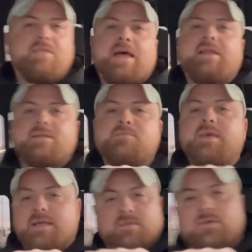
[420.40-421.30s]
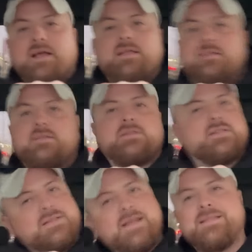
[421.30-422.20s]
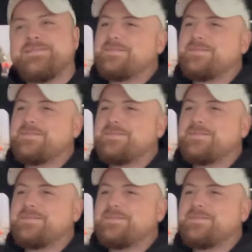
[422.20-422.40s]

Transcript: that is me, right? Just like